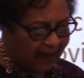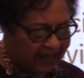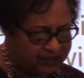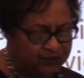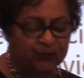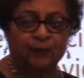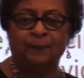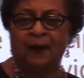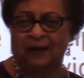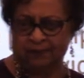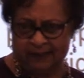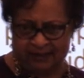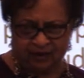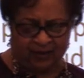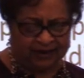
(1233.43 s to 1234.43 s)
As for
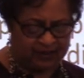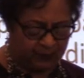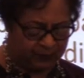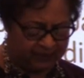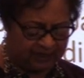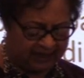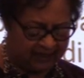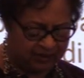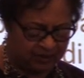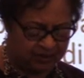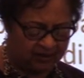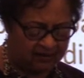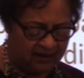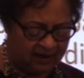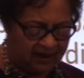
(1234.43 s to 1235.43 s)
public
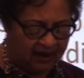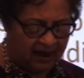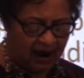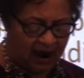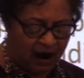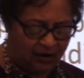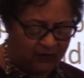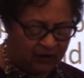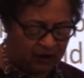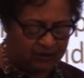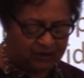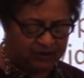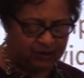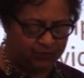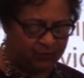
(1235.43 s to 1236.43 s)
transportation, our
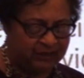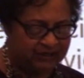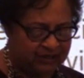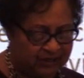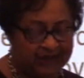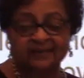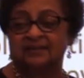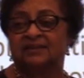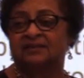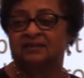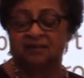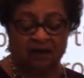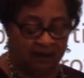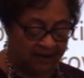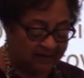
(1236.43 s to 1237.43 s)
voters
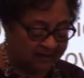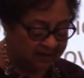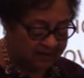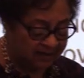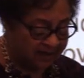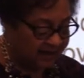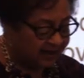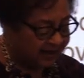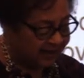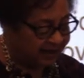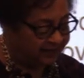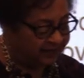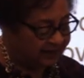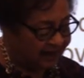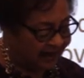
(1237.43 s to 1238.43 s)
rejected DART
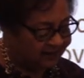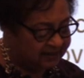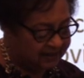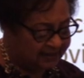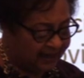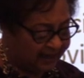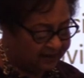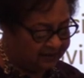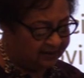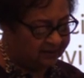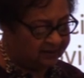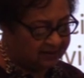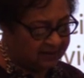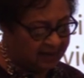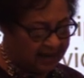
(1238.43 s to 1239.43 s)
in the
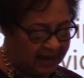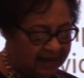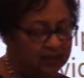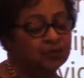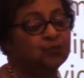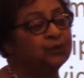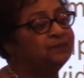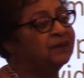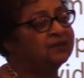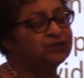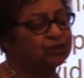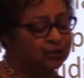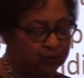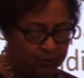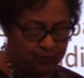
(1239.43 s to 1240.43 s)
1980s, and it would be
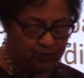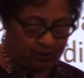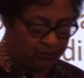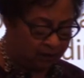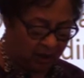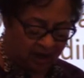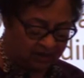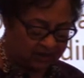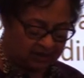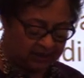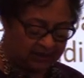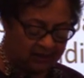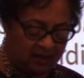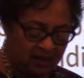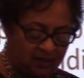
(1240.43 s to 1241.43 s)
too
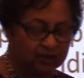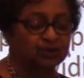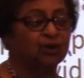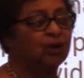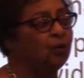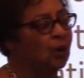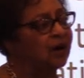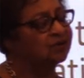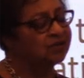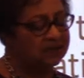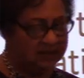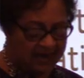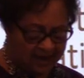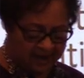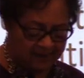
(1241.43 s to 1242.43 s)
costly to acquire
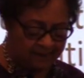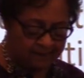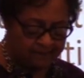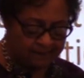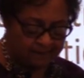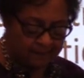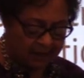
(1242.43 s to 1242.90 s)
today.